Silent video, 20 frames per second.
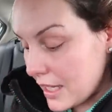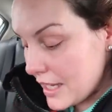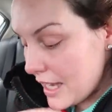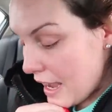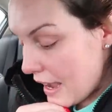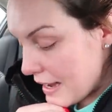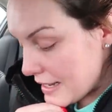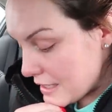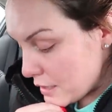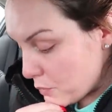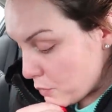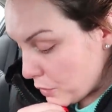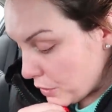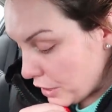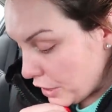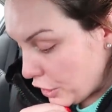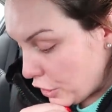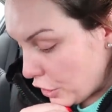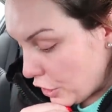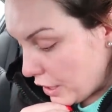yeah, I did
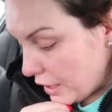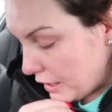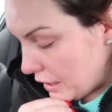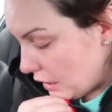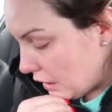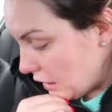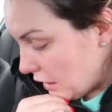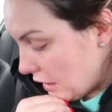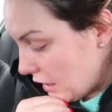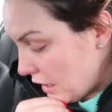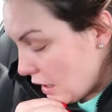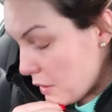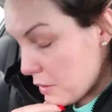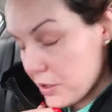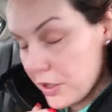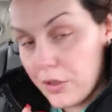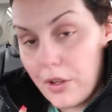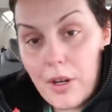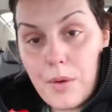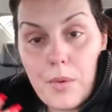really good. It
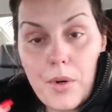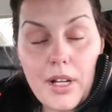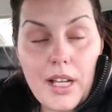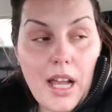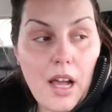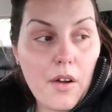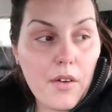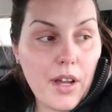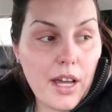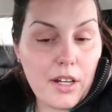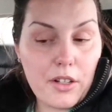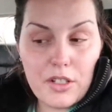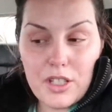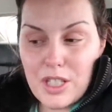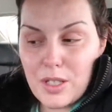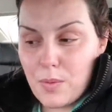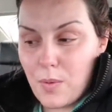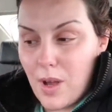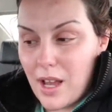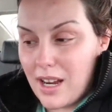was a great workout, got a
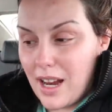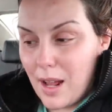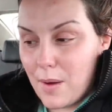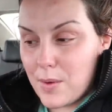good sweat.